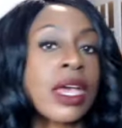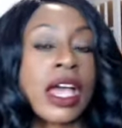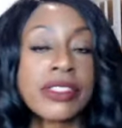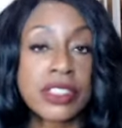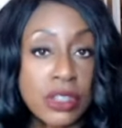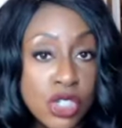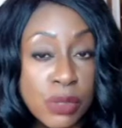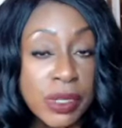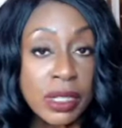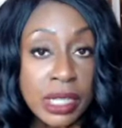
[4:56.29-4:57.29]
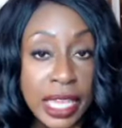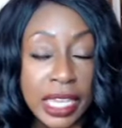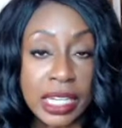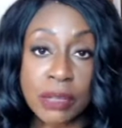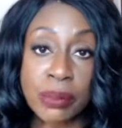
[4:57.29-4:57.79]
I think there should be a
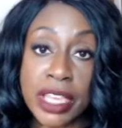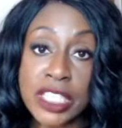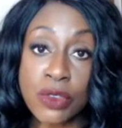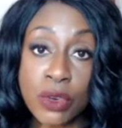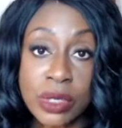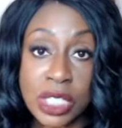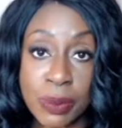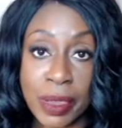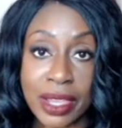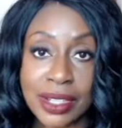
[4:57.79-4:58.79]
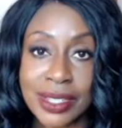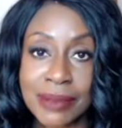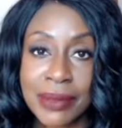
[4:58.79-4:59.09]
lane and a place for respect.